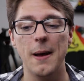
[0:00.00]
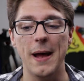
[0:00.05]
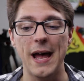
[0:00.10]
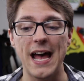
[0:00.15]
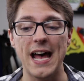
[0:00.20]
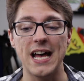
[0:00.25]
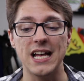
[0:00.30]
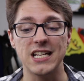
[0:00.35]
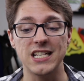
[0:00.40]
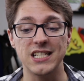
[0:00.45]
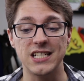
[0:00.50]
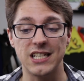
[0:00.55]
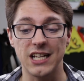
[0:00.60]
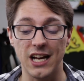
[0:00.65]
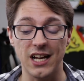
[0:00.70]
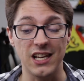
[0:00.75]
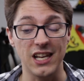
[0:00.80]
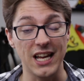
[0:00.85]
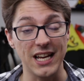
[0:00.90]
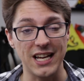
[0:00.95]
And
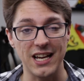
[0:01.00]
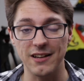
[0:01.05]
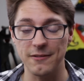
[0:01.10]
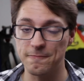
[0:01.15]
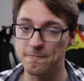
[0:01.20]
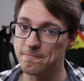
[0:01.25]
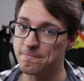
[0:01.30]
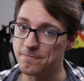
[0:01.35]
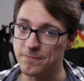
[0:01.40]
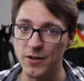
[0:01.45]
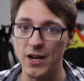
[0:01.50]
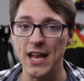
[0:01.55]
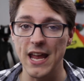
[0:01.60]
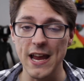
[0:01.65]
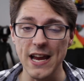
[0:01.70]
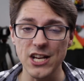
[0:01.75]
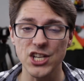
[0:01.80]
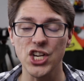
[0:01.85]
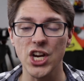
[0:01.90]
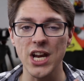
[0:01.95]
like
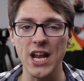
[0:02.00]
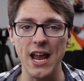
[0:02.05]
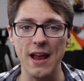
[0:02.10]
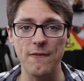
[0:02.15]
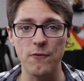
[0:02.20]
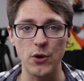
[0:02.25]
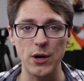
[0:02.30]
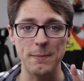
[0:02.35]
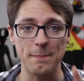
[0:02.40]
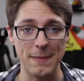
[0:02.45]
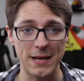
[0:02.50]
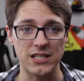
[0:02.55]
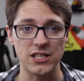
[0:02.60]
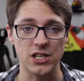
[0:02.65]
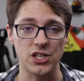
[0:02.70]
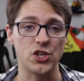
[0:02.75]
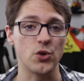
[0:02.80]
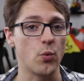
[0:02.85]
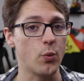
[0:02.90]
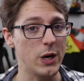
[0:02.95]
each and every
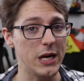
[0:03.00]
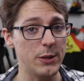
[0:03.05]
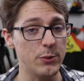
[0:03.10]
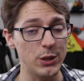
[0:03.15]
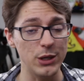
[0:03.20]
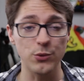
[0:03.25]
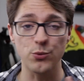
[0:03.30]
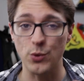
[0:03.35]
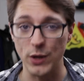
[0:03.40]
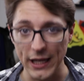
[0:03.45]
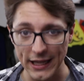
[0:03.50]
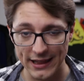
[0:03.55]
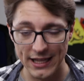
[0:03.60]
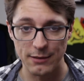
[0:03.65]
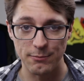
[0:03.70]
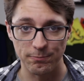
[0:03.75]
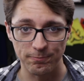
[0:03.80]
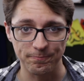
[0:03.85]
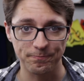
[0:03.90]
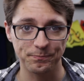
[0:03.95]
message, we will read
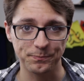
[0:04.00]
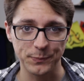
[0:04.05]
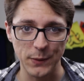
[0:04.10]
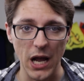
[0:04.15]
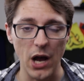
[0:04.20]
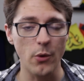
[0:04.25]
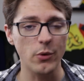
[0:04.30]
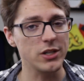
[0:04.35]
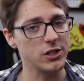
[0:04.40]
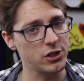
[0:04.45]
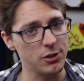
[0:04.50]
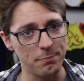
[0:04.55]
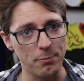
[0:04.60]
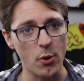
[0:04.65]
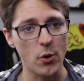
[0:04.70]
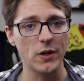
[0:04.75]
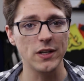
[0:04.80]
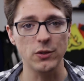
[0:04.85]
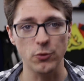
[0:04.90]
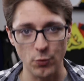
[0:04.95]
them. Our
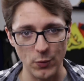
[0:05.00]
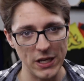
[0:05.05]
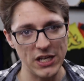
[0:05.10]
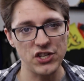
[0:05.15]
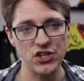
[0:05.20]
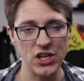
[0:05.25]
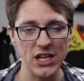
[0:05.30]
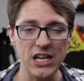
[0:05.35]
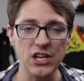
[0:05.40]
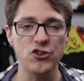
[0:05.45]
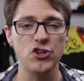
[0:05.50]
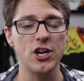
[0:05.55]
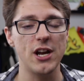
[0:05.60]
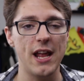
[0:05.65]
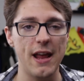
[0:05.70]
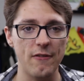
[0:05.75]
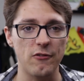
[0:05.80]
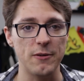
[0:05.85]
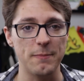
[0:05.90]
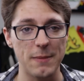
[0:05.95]
support reach each and
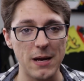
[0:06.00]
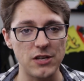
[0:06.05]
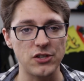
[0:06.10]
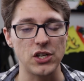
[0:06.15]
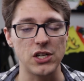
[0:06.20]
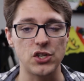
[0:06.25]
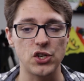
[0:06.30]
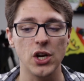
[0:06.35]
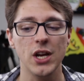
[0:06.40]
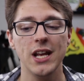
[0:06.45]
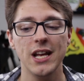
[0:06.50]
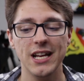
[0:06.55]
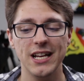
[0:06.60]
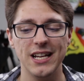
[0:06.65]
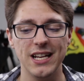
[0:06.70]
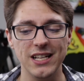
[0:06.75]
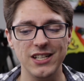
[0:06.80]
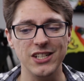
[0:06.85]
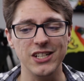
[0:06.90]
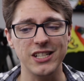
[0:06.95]
every message.
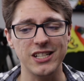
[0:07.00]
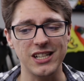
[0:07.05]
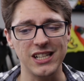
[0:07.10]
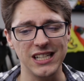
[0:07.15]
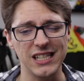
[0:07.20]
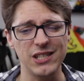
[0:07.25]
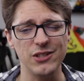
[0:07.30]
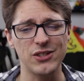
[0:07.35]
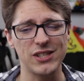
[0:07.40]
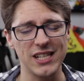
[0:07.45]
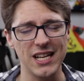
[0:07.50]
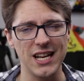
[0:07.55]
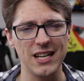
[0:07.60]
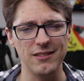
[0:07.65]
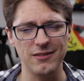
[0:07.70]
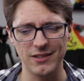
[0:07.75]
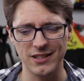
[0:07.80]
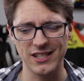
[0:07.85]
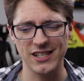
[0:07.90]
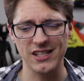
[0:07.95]
It just, like you
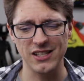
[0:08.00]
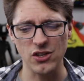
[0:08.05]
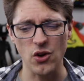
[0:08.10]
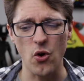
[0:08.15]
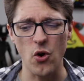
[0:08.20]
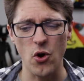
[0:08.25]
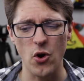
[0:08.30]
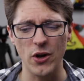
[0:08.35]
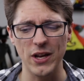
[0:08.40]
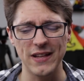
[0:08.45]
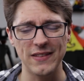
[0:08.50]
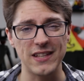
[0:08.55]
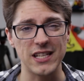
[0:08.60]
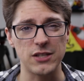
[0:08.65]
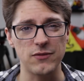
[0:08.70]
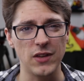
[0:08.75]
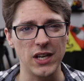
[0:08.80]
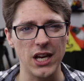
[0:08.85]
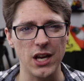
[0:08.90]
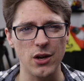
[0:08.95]
said, saw in
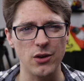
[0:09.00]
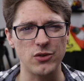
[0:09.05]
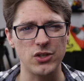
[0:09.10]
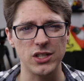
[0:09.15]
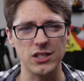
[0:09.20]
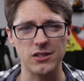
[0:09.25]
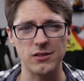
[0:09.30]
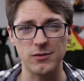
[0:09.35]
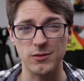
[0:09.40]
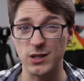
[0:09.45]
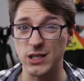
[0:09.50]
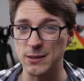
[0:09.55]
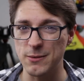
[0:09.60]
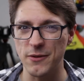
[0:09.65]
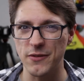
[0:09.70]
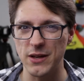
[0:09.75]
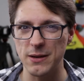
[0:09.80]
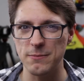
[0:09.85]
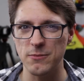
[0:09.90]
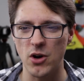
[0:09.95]
this video, just some
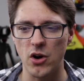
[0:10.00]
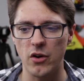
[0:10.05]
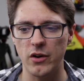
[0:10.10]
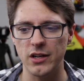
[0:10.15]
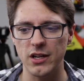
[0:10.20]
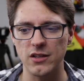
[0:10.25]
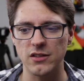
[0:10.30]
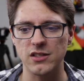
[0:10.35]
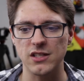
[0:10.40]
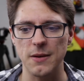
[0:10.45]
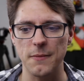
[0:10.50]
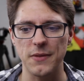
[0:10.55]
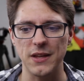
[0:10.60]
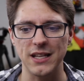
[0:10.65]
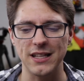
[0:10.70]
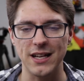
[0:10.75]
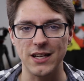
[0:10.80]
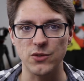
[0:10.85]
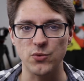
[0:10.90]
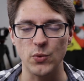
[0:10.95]
of them are not
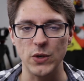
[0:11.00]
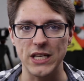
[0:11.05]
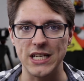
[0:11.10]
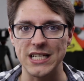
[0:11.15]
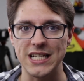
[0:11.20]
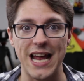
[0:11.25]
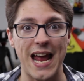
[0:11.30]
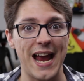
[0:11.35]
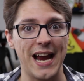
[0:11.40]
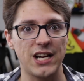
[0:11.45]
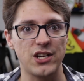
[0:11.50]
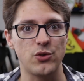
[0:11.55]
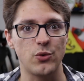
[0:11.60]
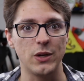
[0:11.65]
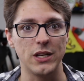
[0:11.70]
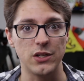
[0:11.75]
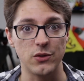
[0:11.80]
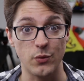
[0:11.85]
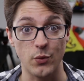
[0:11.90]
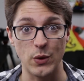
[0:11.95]
something that we can
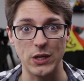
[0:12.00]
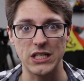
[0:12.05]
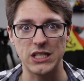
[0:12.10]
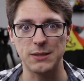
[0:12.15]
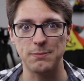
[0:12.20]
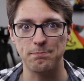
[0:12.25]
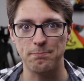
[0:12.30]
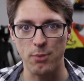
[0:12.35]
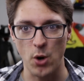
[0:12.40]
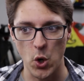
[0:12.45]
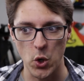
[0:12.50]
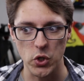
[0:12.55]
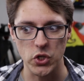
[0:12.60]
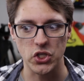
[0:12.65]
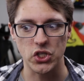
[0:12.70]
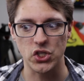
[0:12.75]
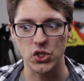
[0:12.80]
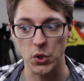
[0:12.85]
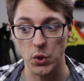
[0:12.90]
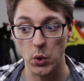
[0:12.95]
actually
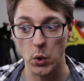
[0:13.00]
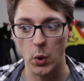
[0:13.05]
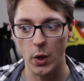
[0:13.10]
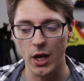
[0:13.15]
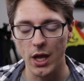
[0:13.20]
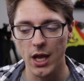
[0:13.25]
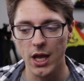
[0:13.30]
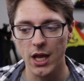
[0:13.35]
respond to